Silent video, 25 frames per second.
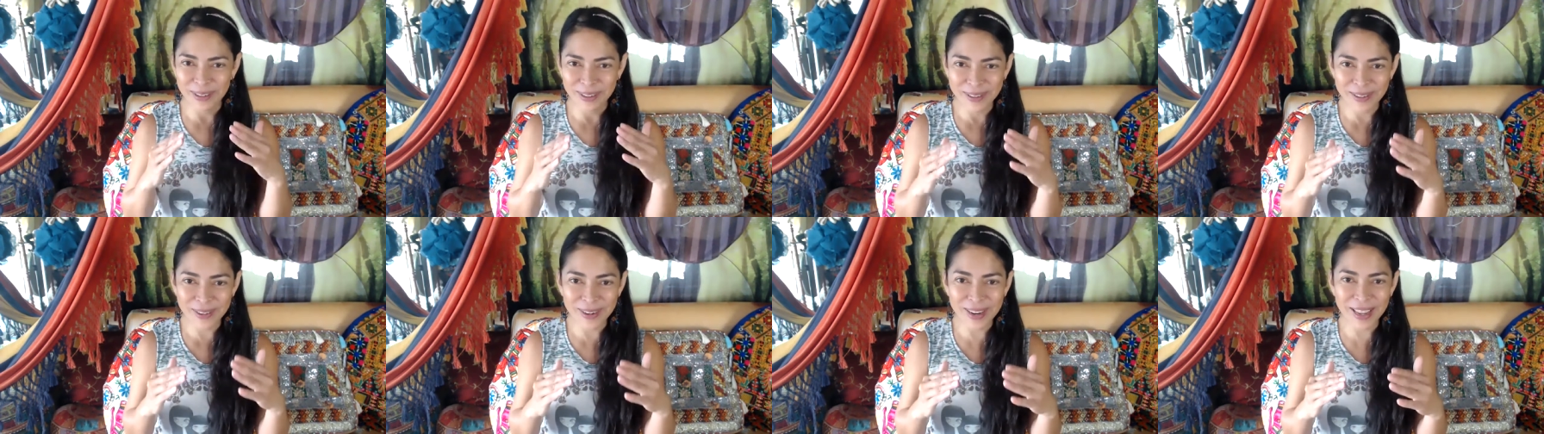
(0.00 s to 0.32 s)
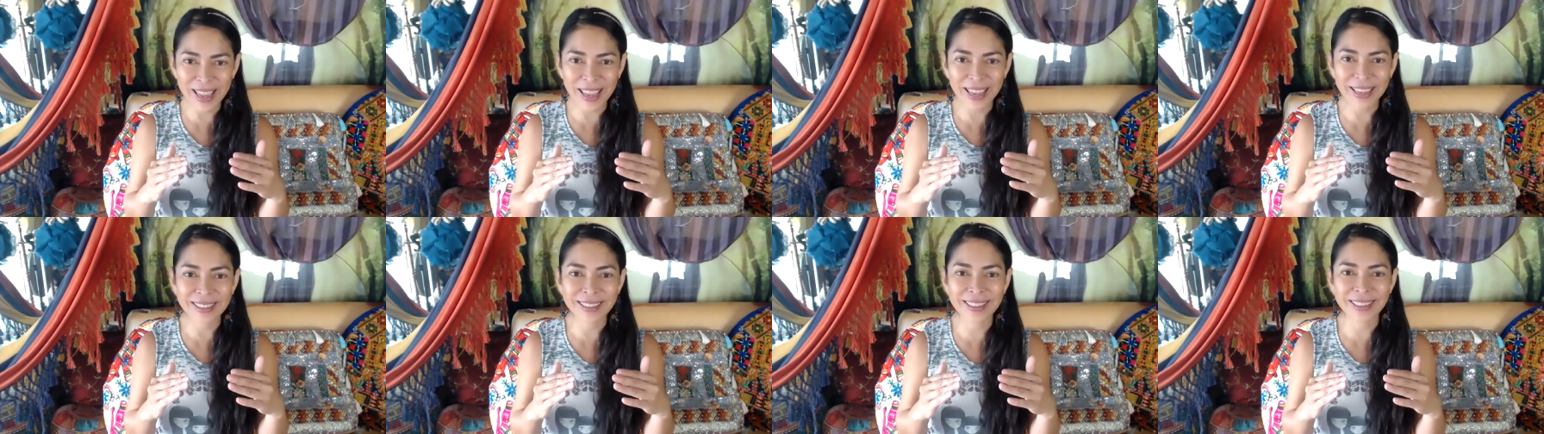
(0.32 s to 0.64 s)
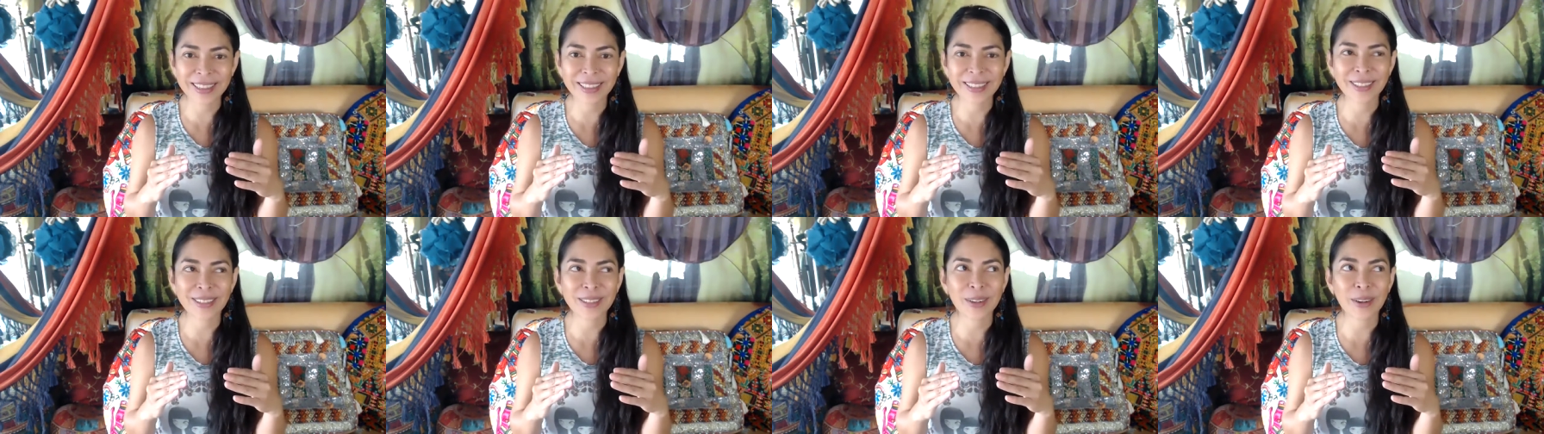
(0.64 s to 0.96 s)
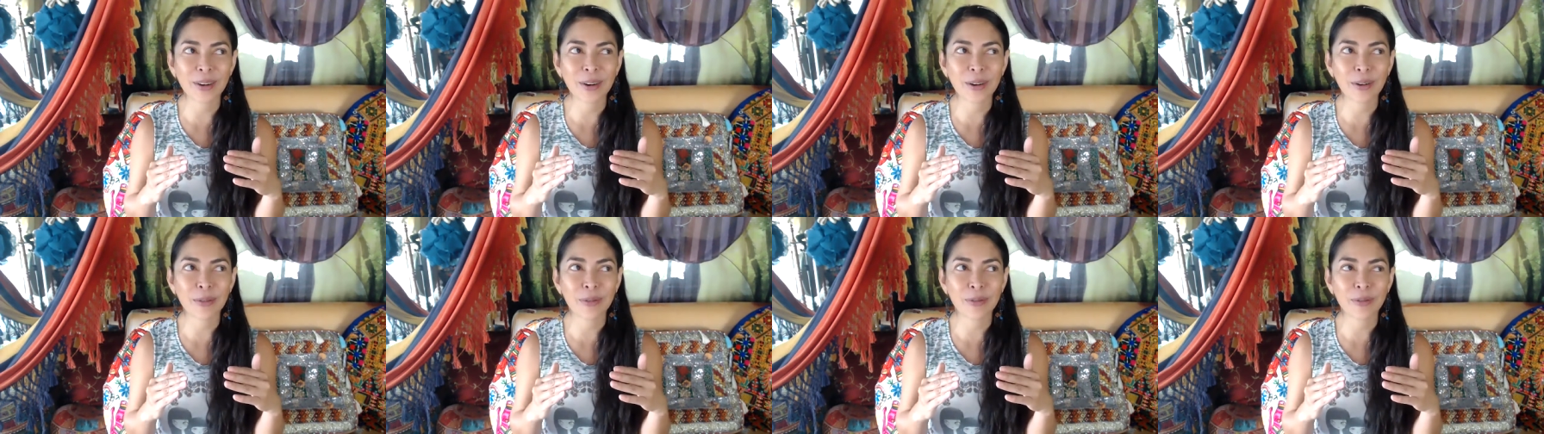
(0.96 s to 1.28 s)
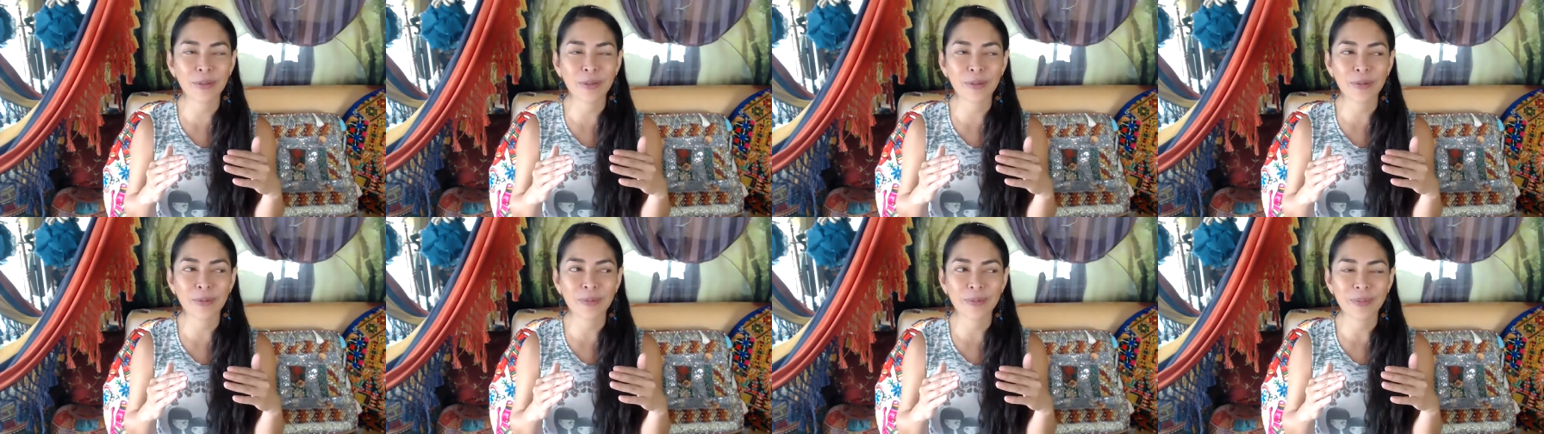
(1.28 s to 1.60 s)
creates a sort of
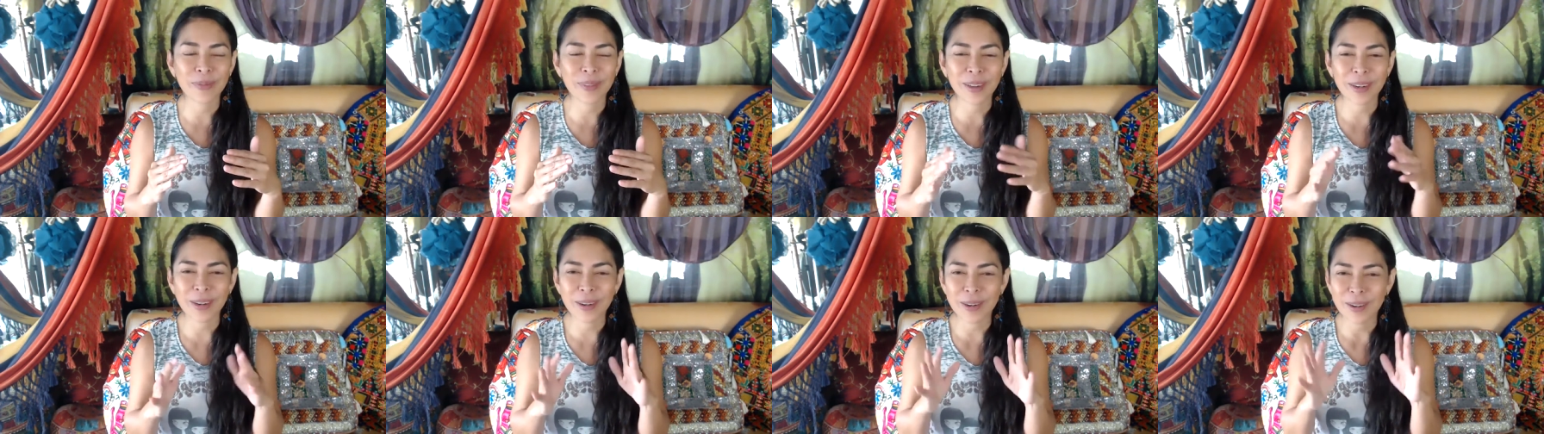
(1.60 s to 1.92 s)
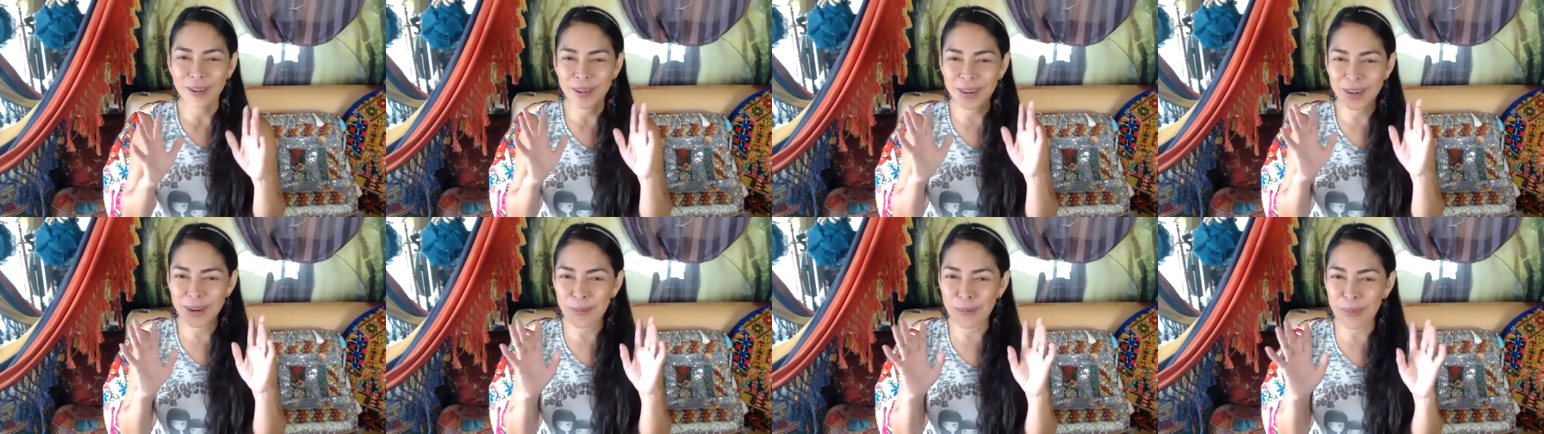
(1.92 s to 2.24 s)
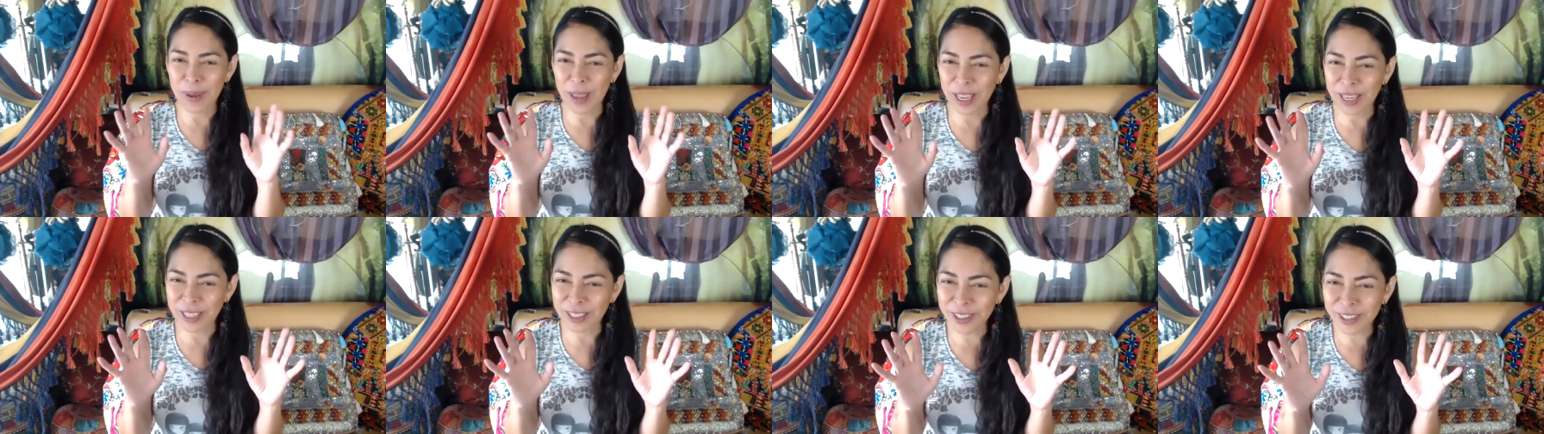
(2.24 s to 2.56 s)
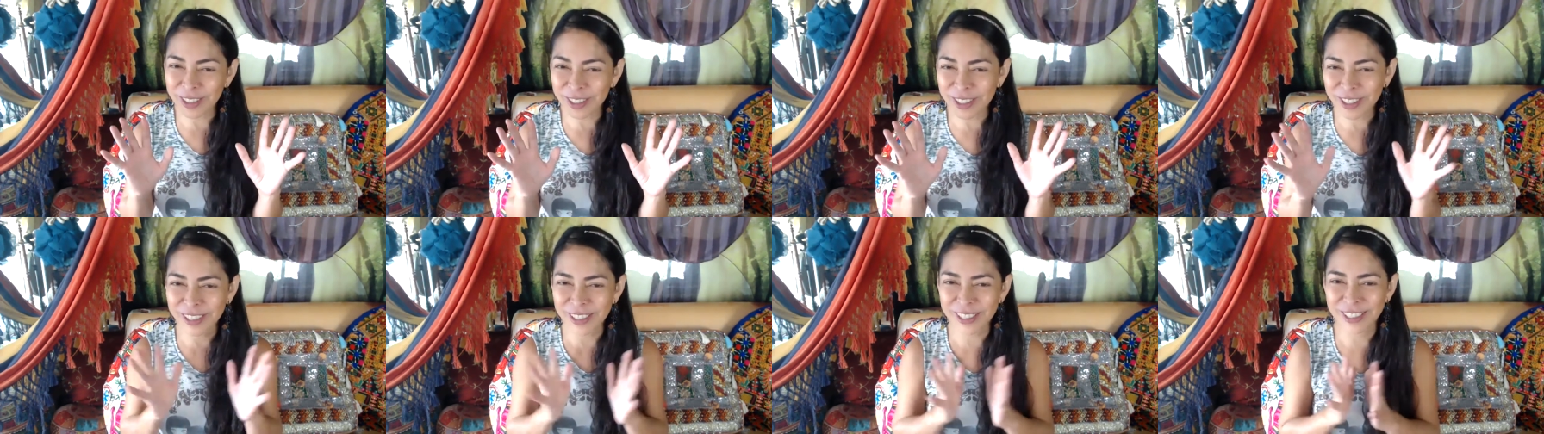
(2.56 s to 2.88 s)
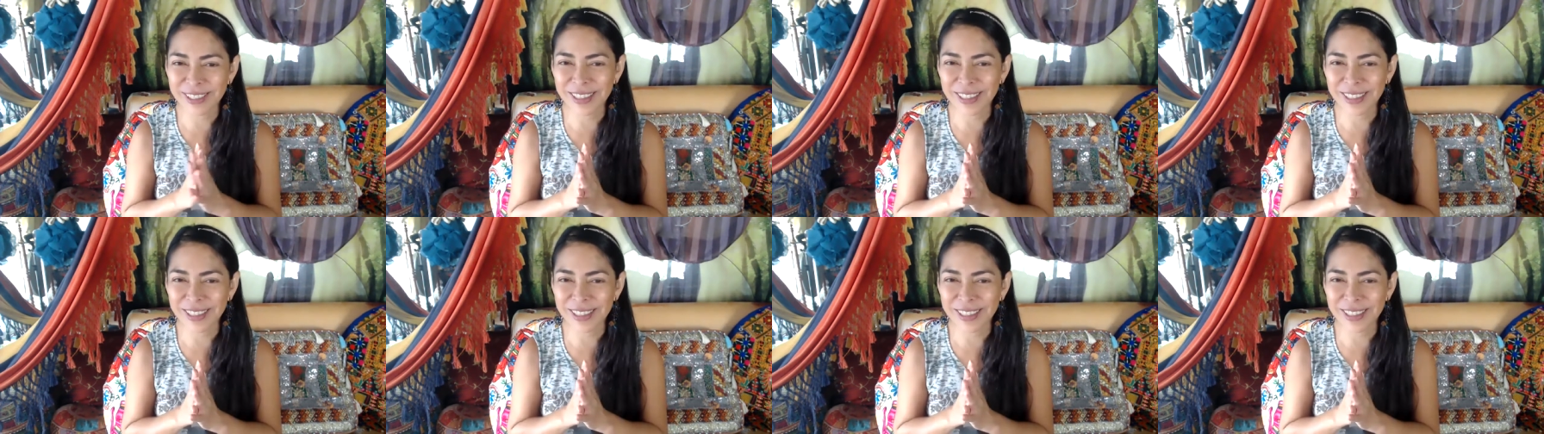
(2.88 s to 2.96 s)
revenge.